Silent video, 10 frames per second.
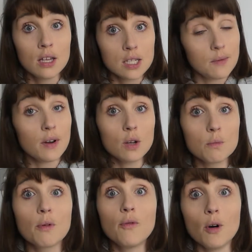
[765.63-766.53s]
some very
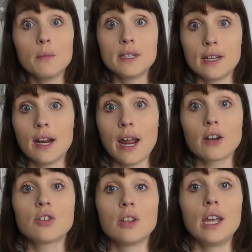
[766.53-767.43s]
good performers in it
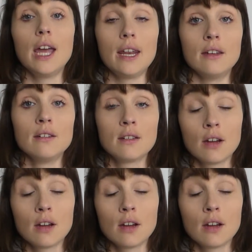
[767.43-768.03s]
actually, and